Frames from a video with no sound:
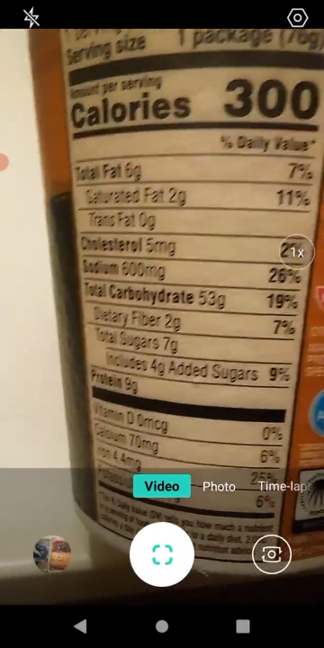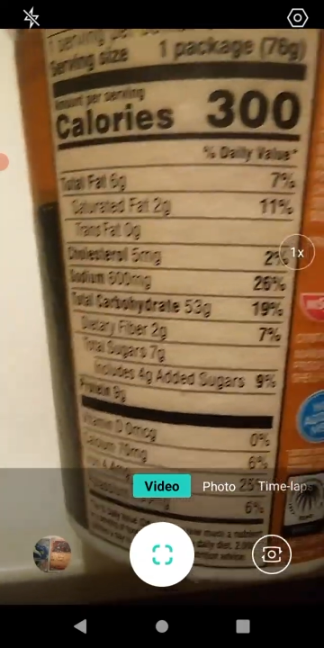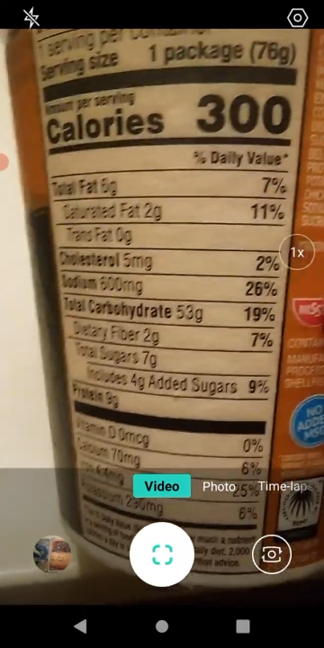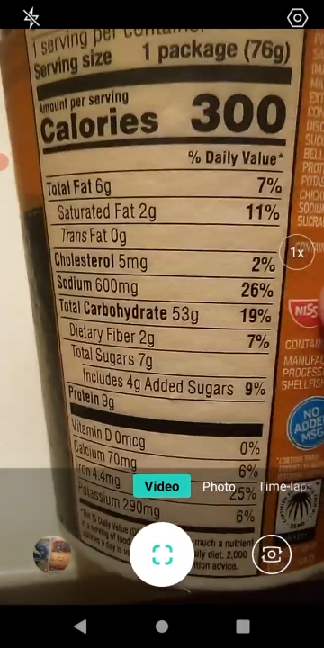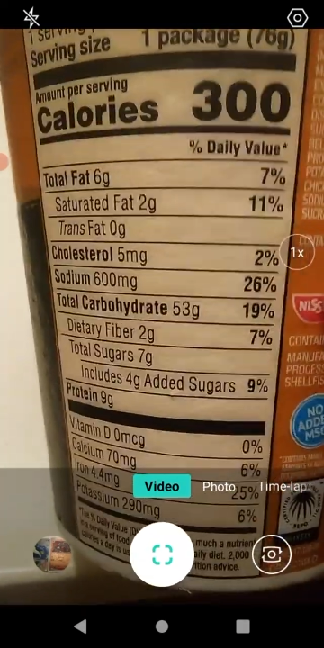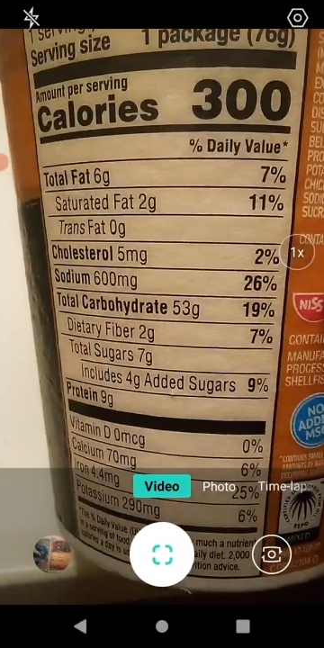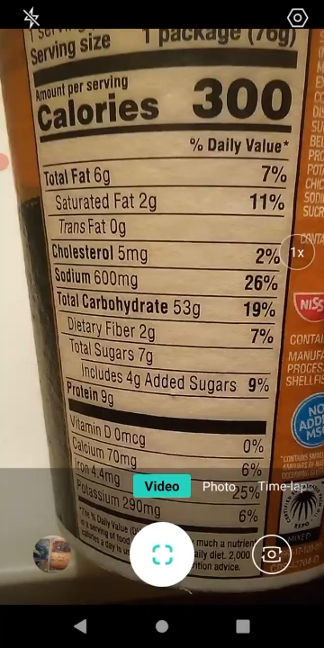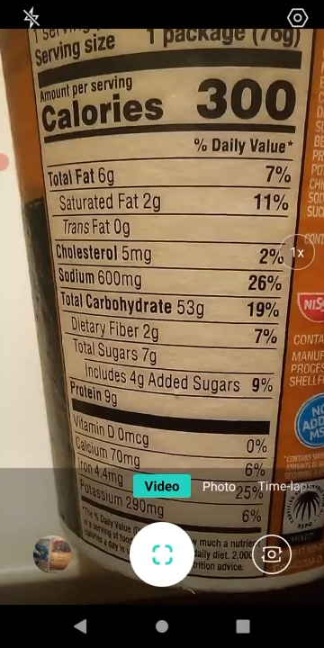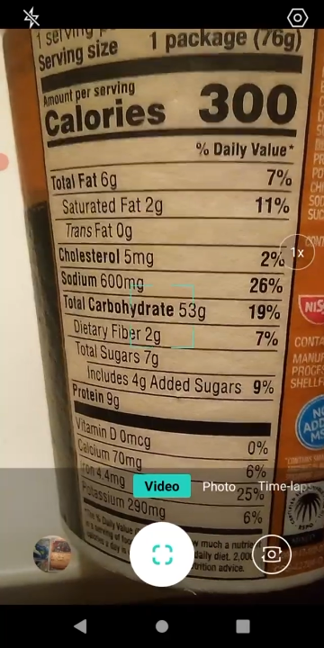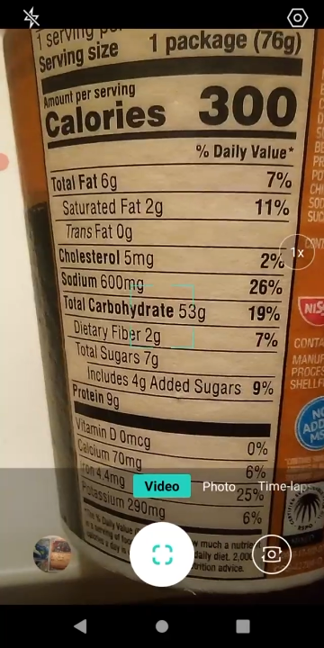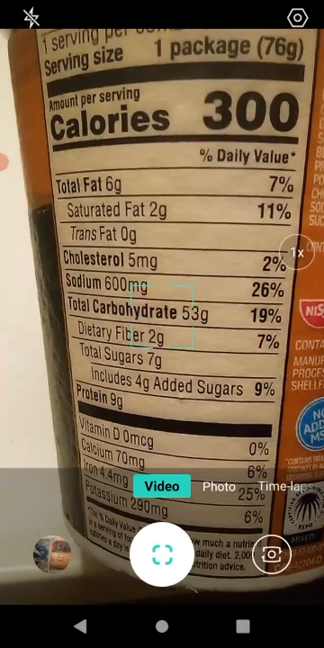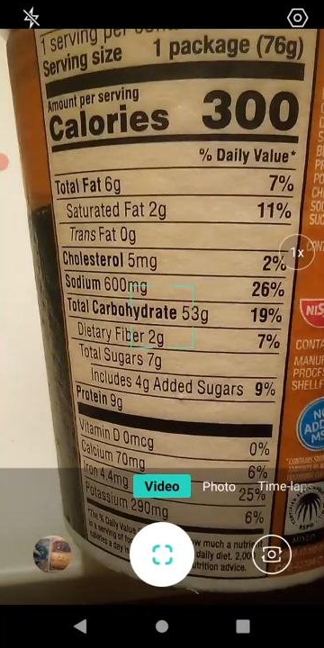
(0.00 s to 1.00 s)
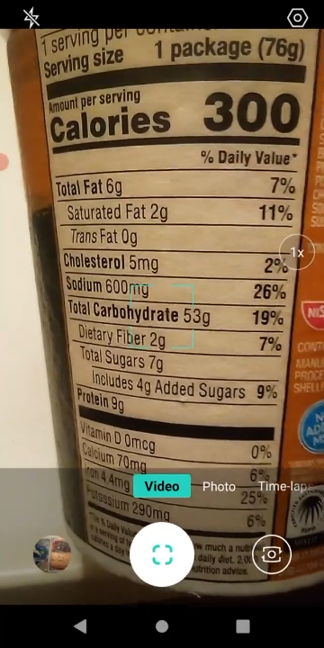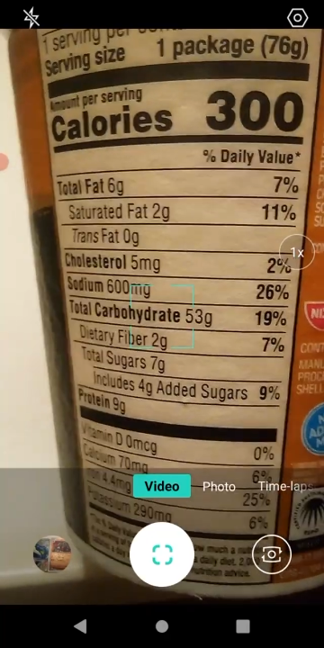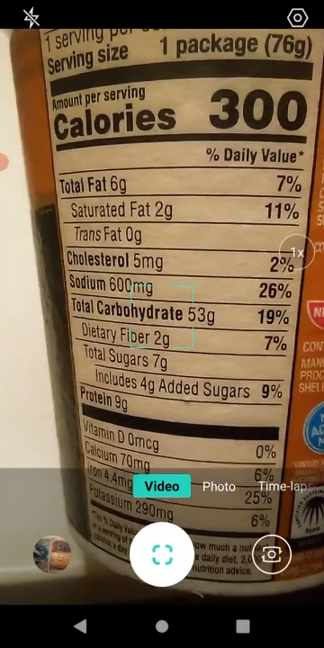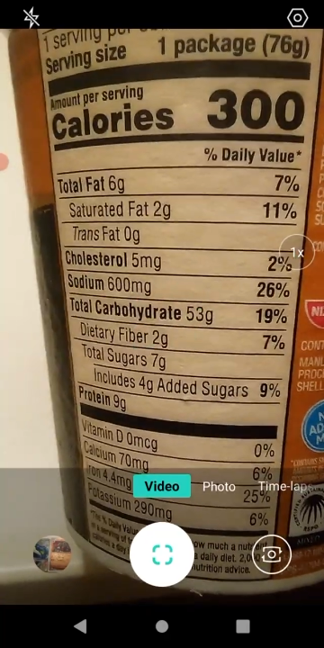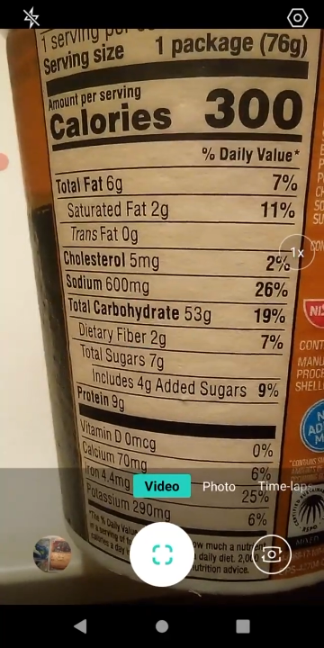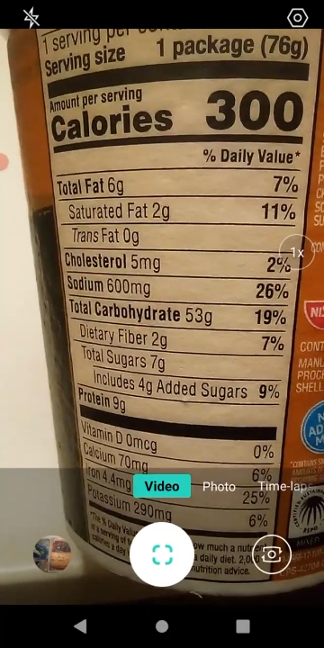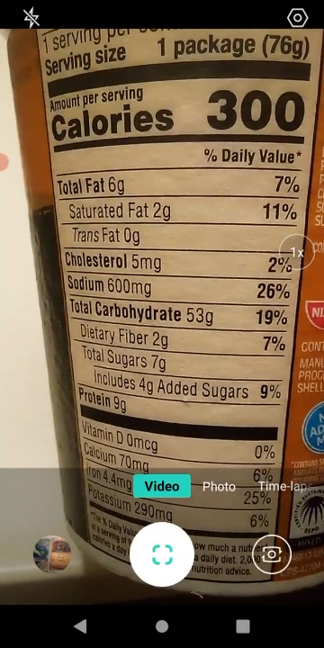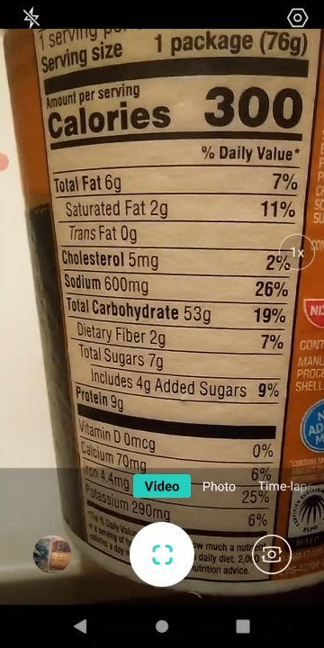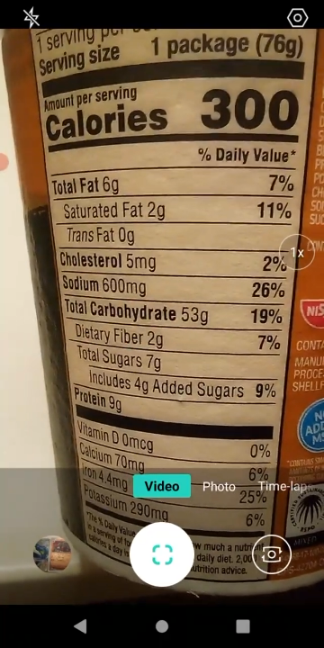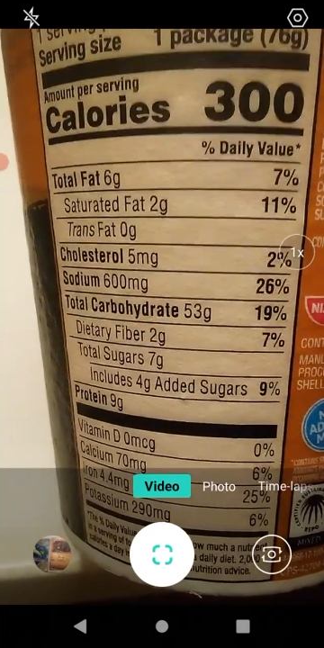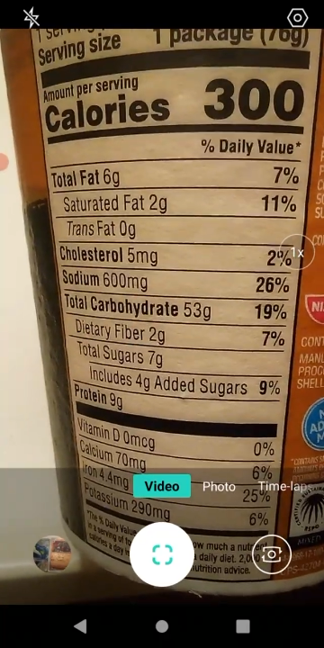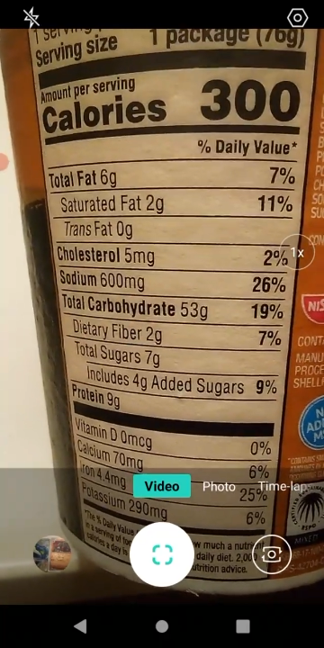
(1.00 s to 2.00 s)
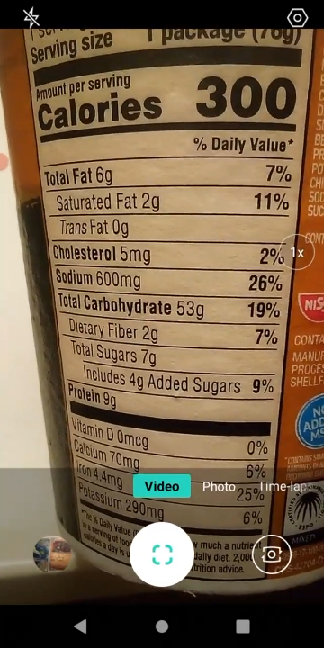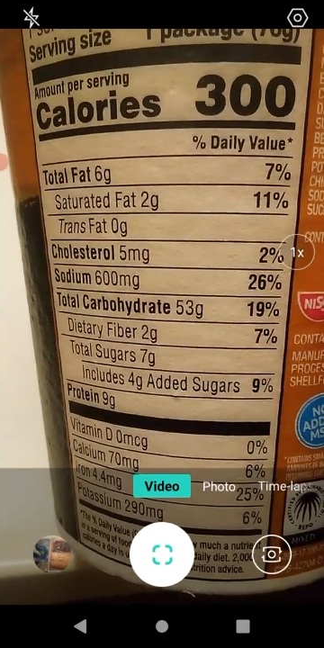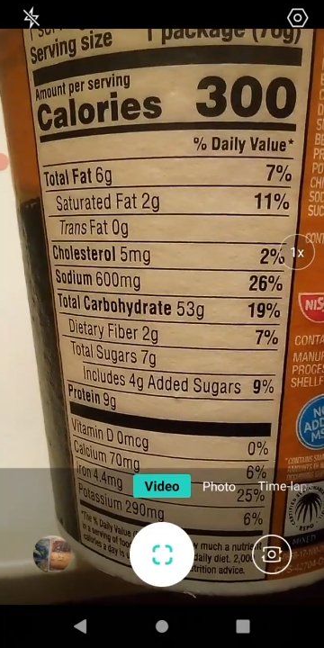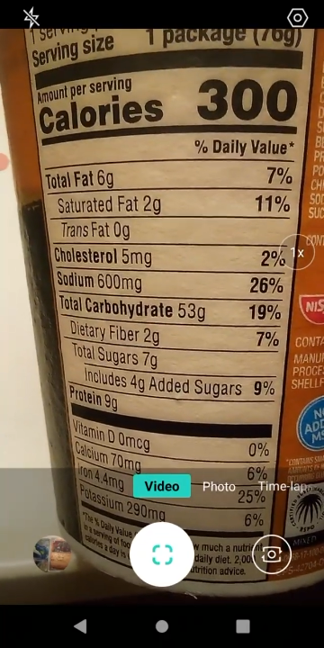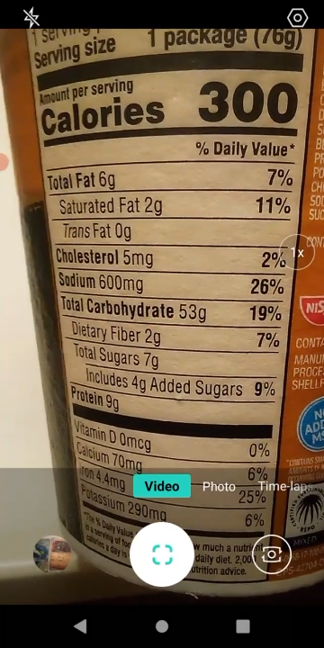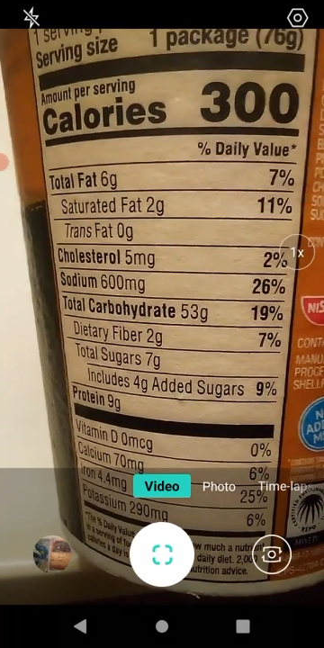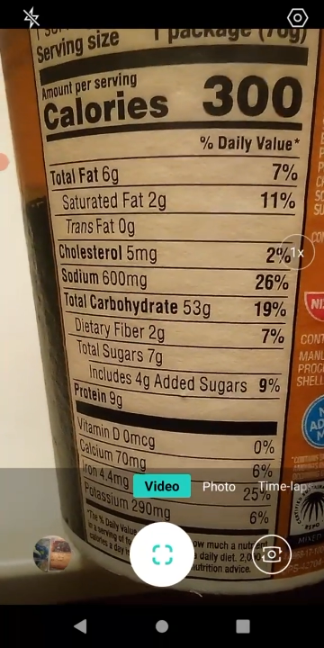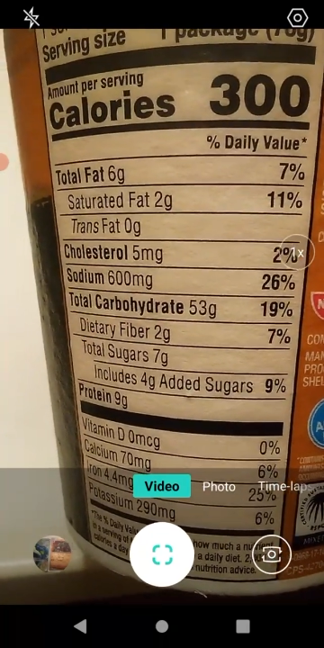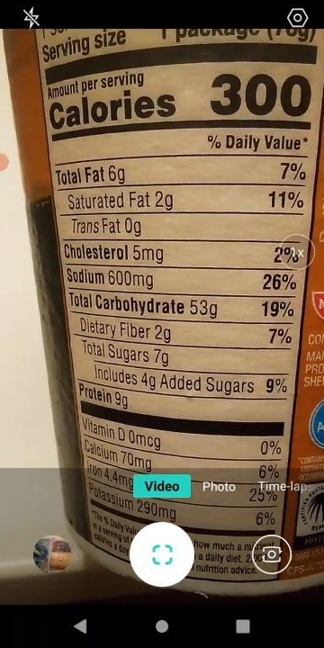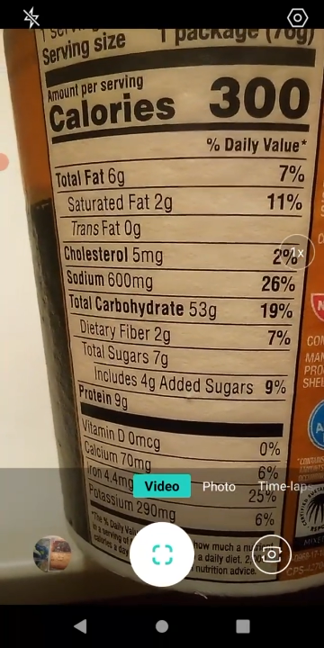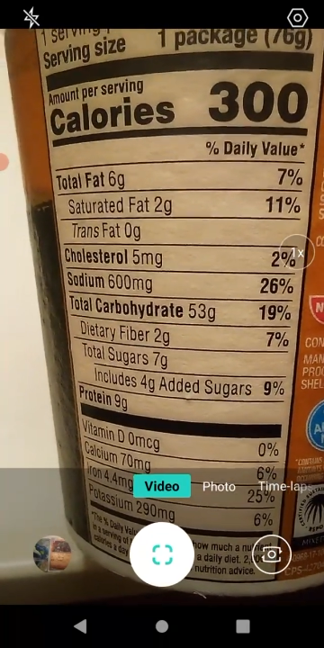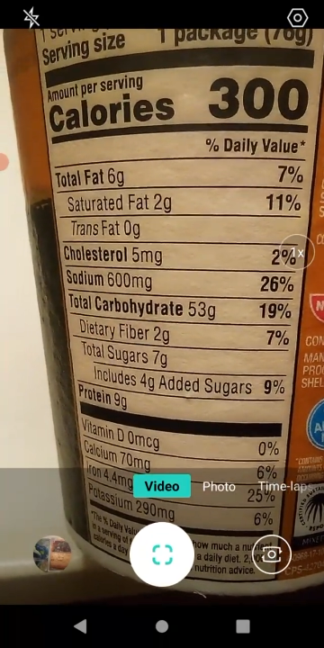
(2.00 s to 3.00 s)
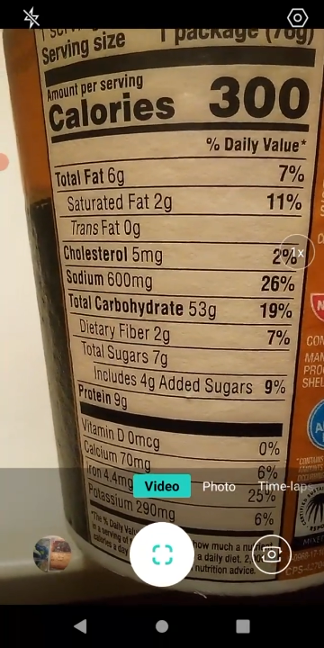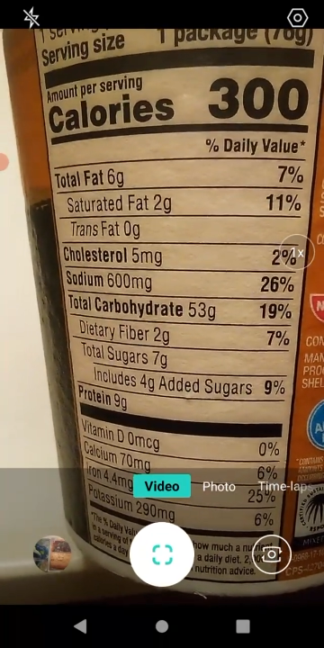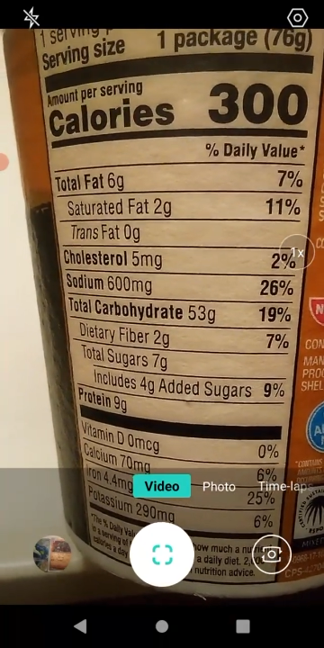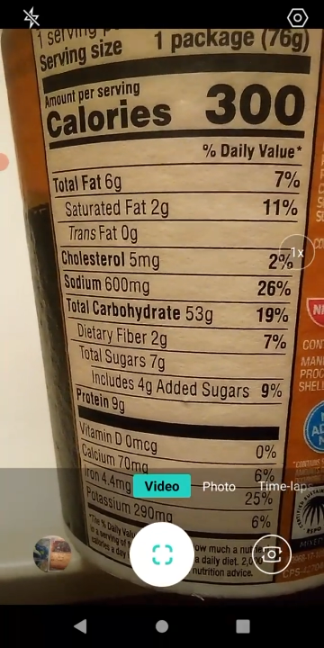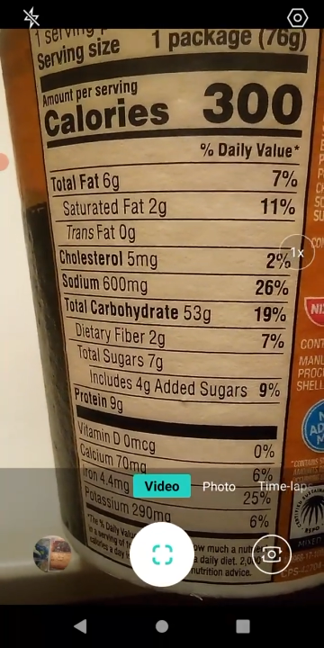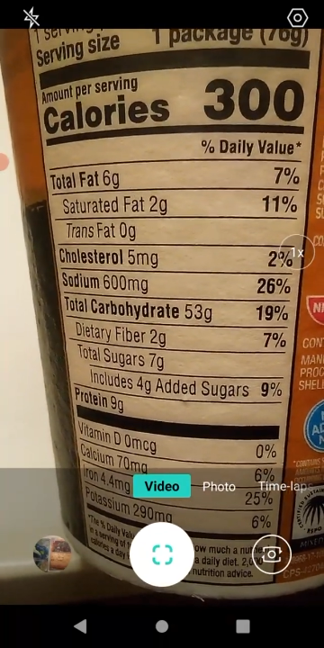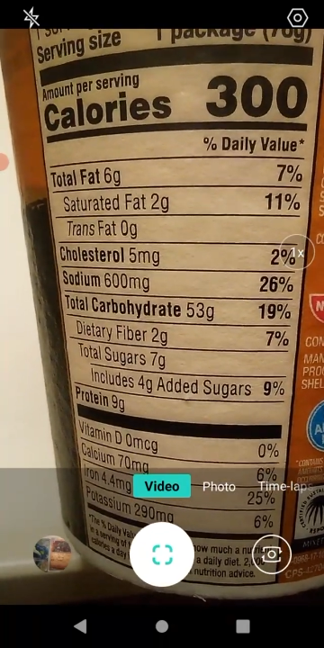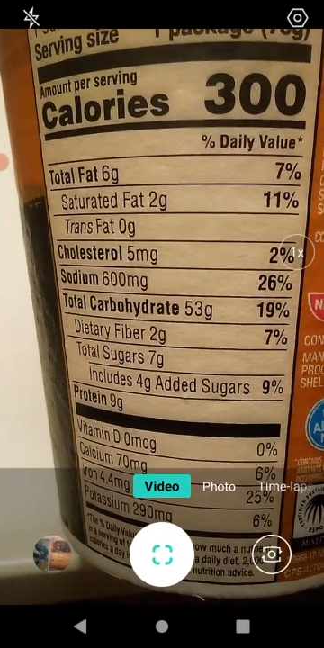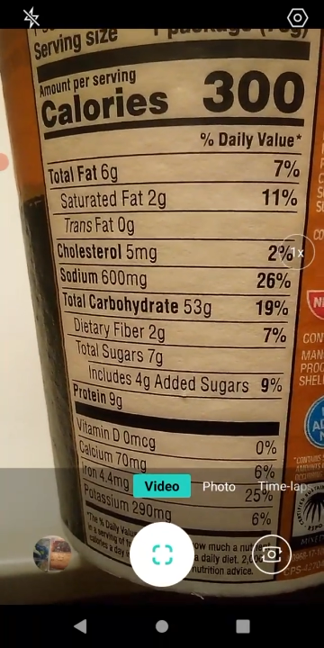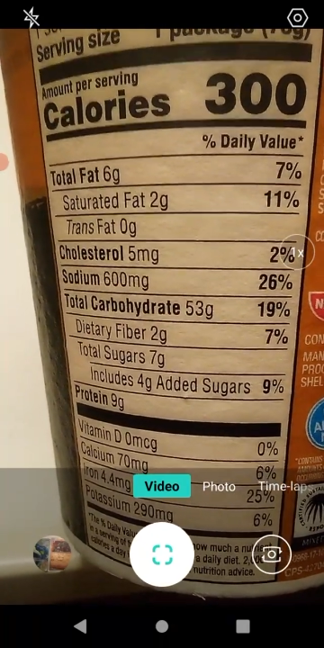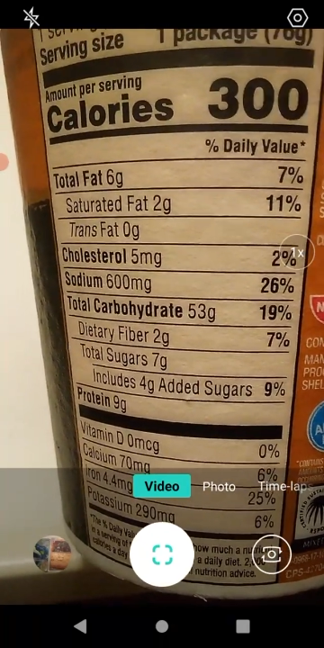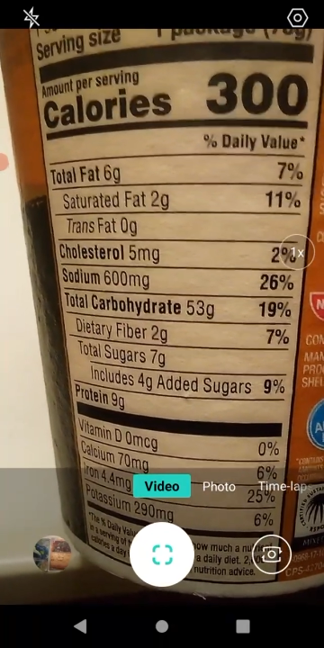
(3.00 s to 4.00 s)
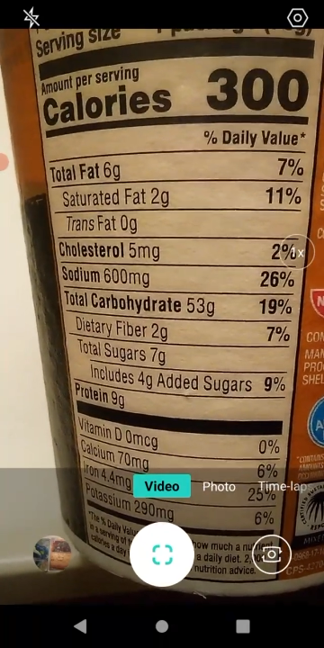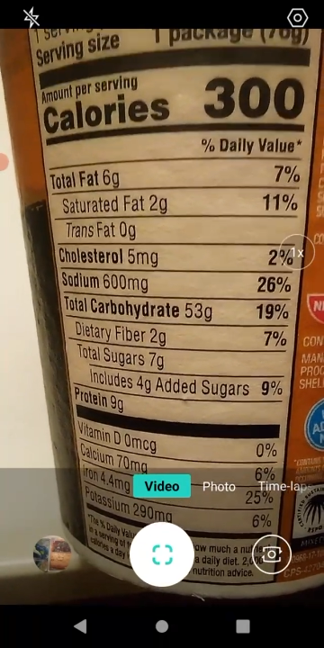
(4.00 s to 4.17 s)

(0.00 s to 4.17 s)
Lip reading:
No face is visible, so there are no lips to read.